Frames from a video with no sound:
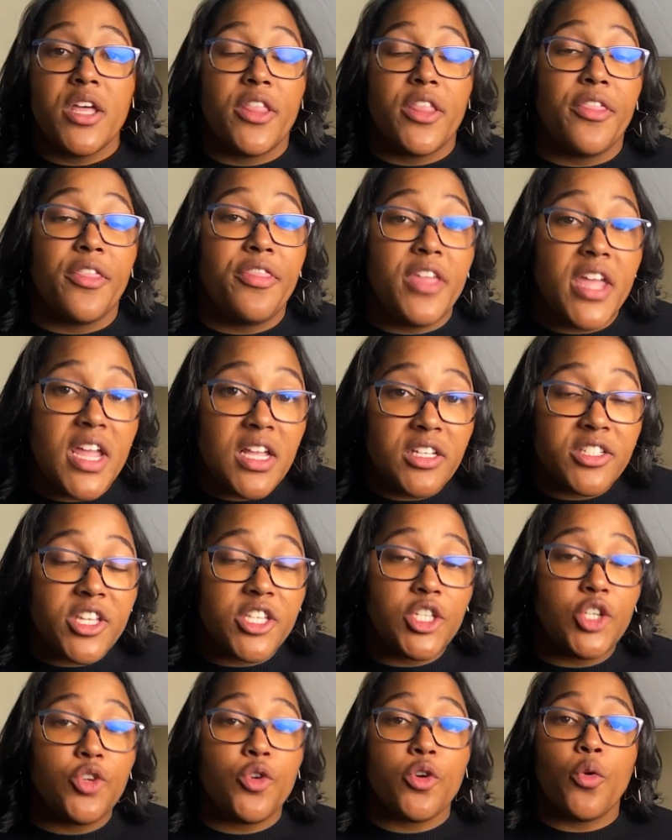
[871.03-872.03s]
The things
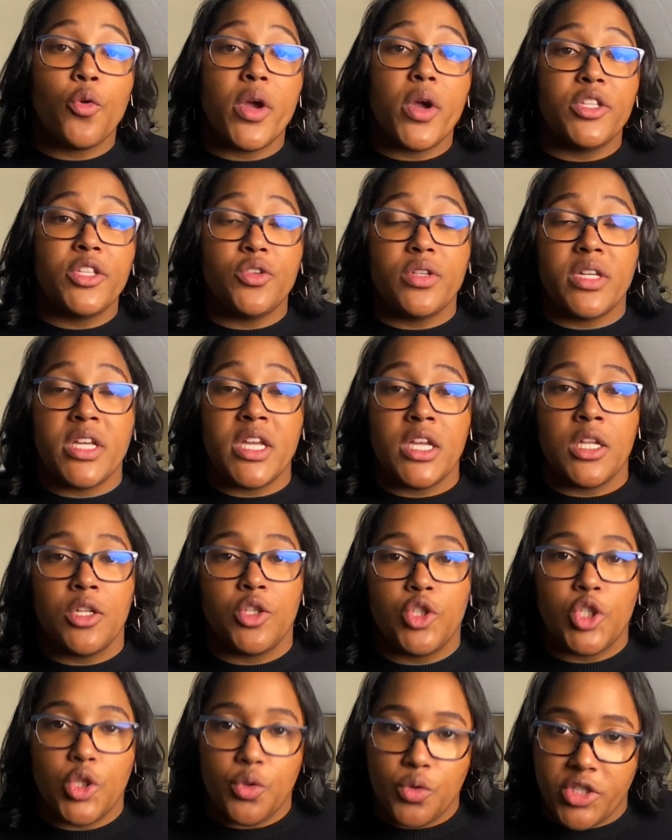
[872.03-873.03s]
that you're going to need
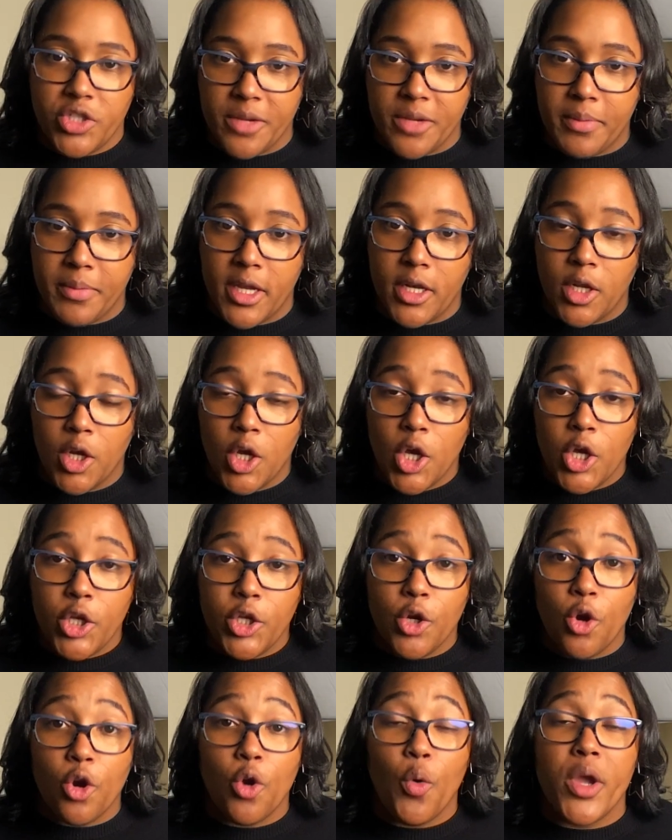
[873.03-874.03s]
to ship it.
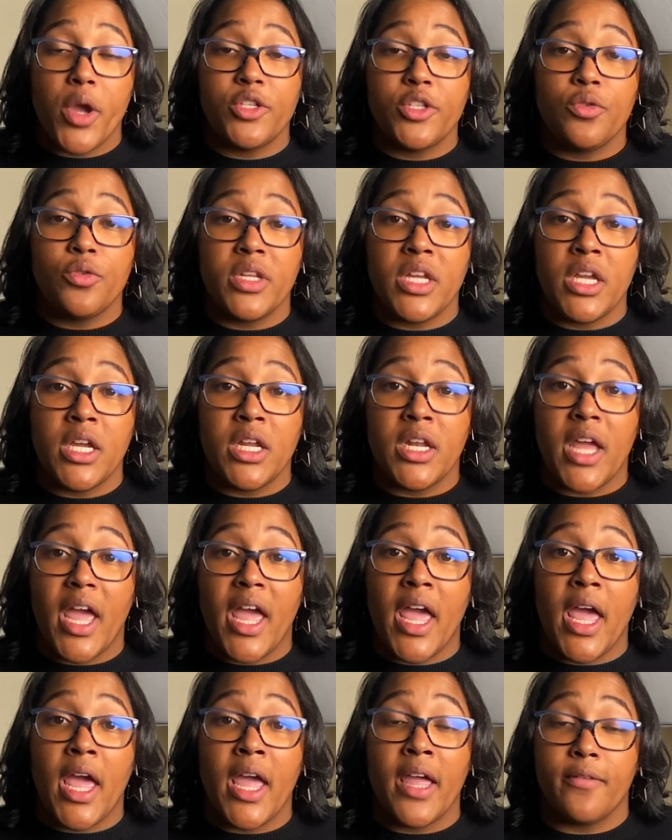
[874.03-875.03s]
You're going to need
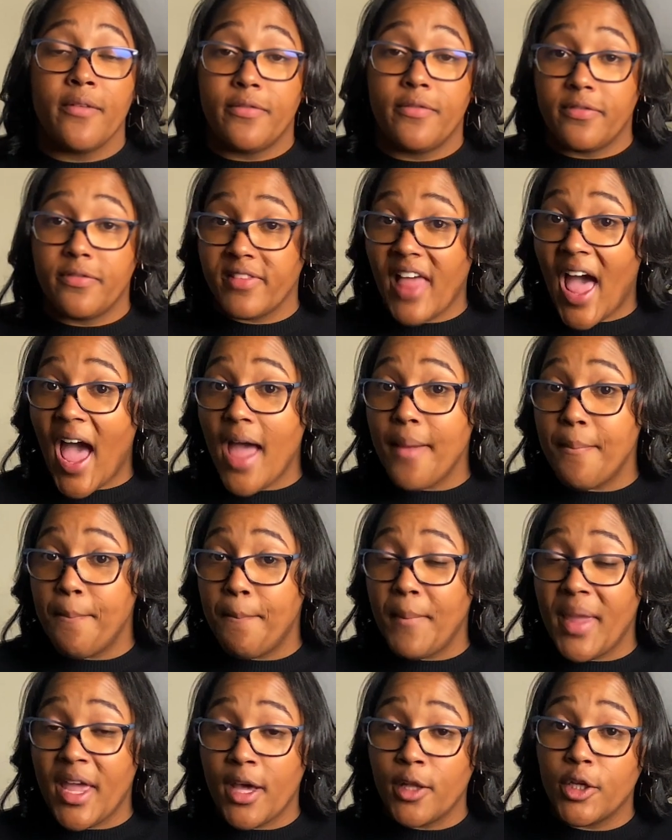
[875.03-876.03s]
a flat
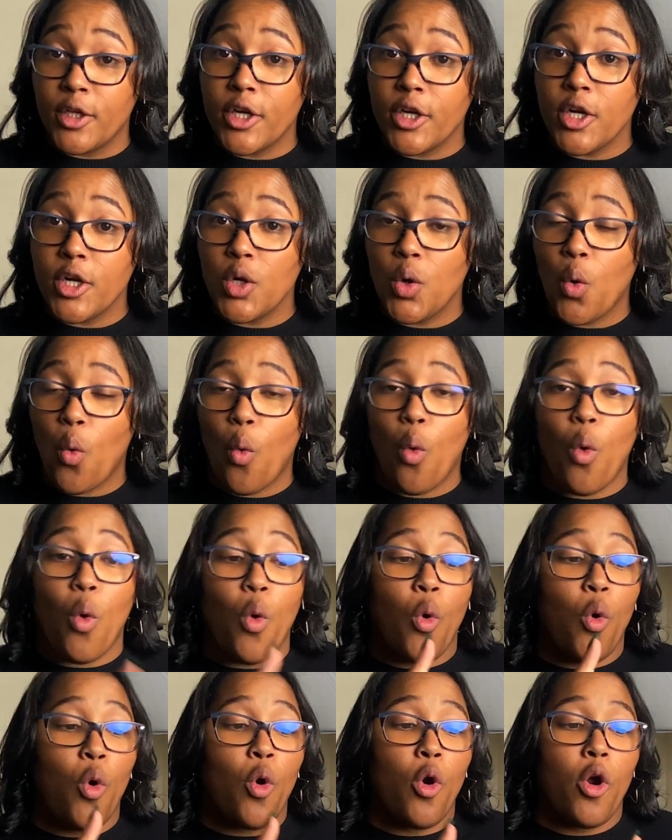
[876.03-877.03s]
mailer
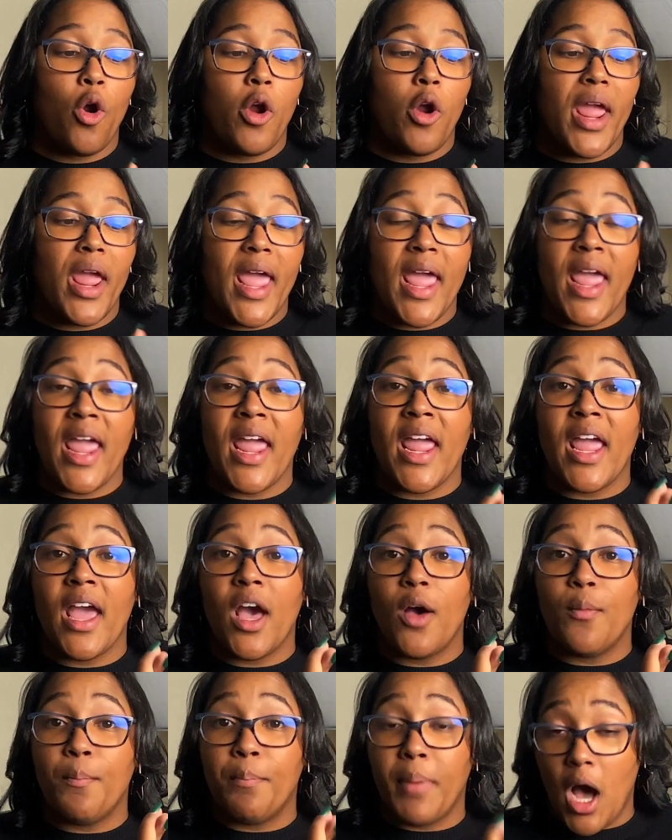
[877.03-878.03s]
or a
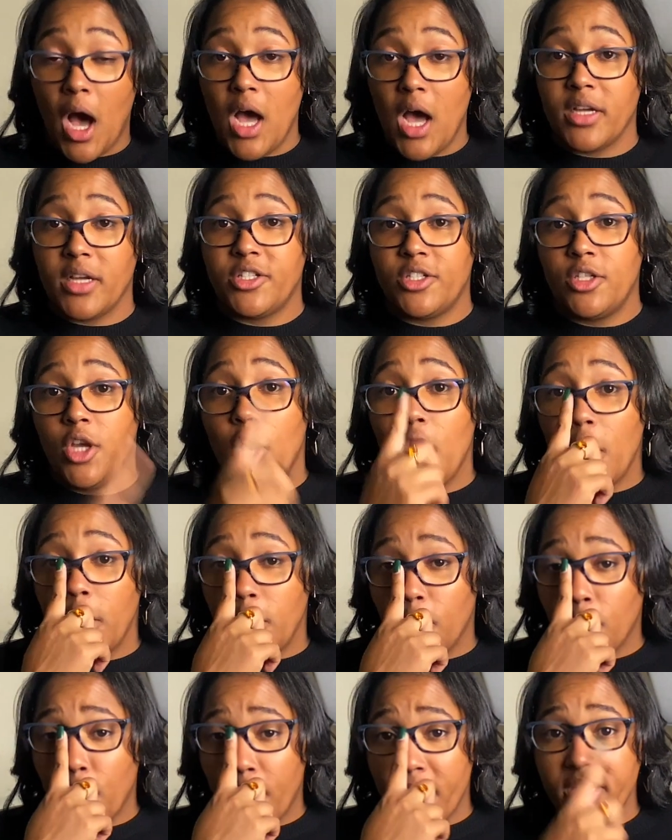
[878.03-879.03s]
box.
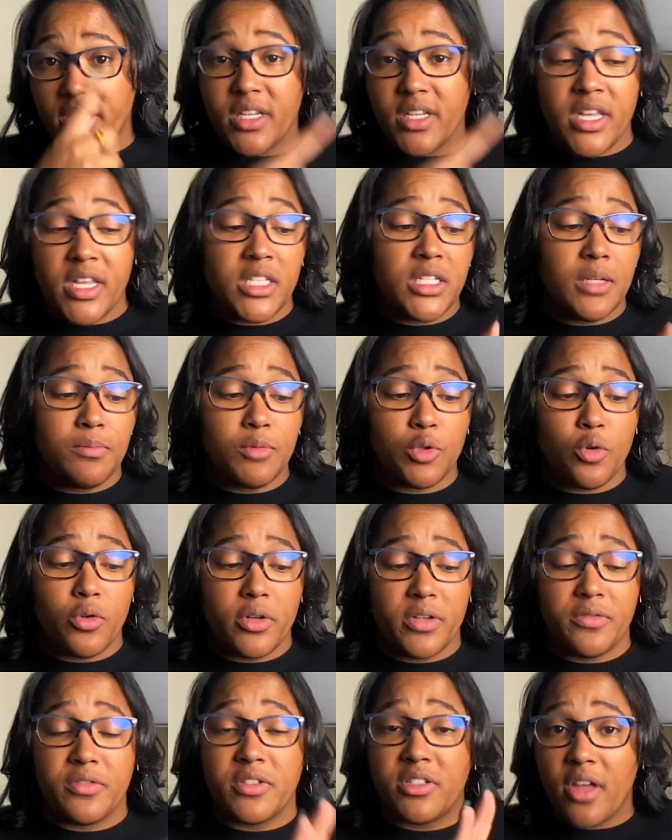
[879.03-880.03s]
You're going to need some sort
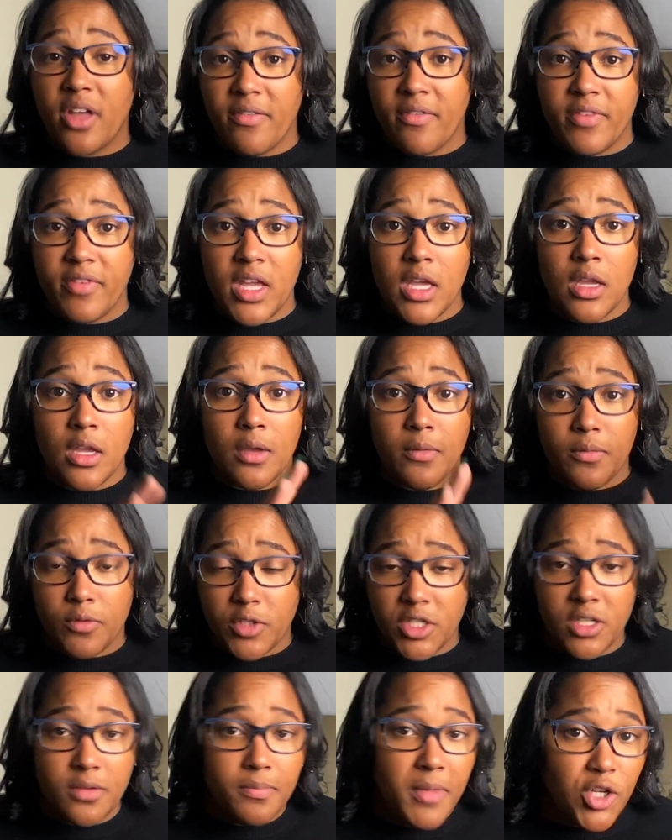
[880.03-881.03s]
of stuffing
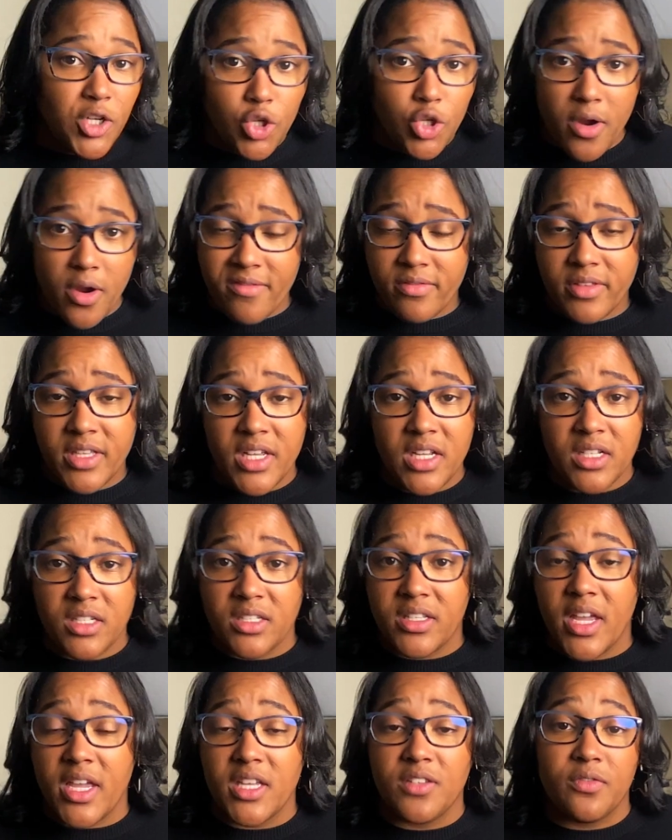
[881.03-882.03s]
to make sure everything
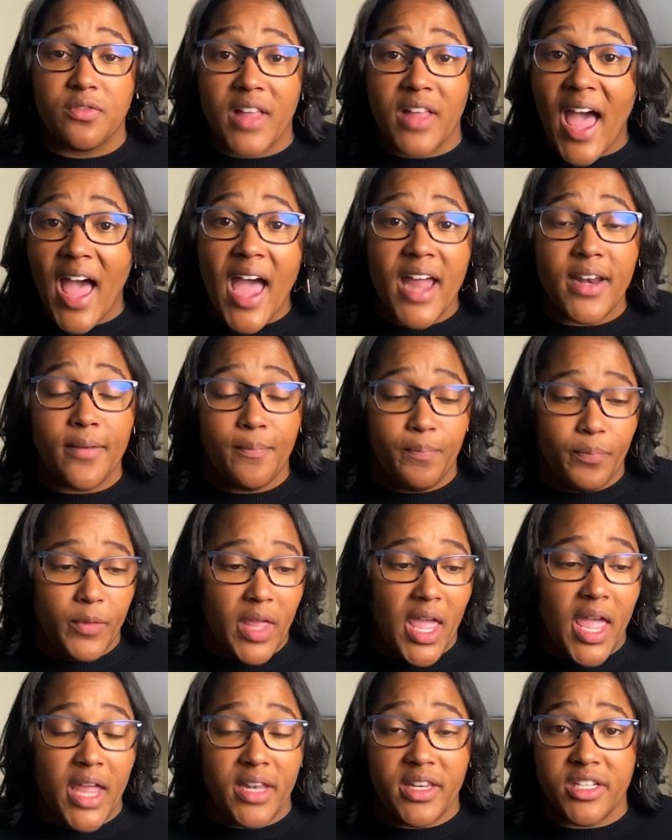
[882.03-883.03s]
stays flat
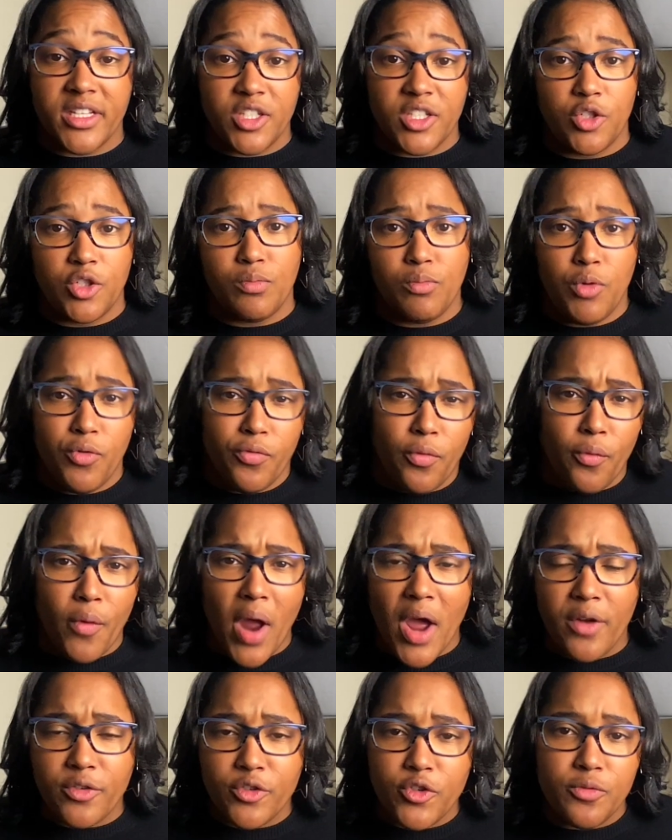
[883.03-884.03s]
and doesn't move
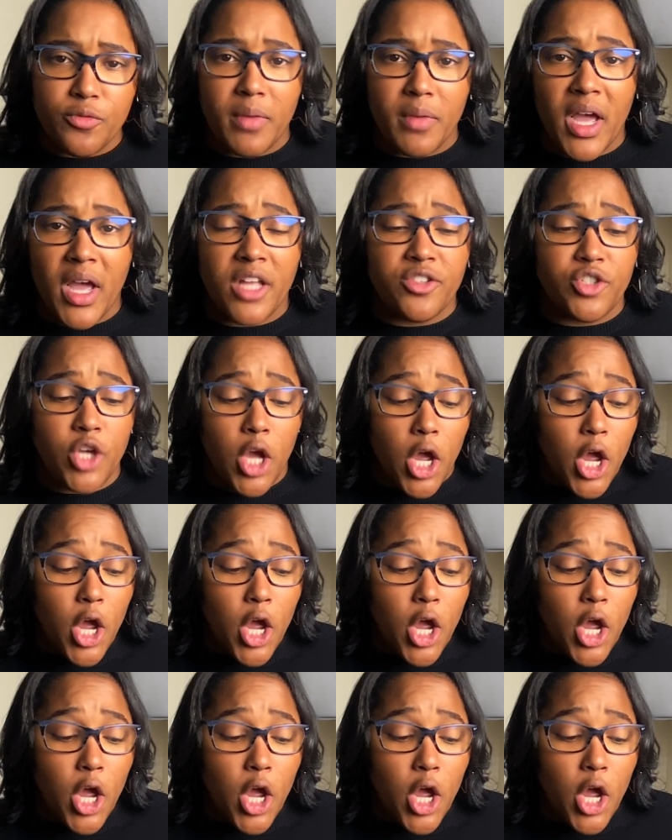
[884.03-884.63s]
around too much.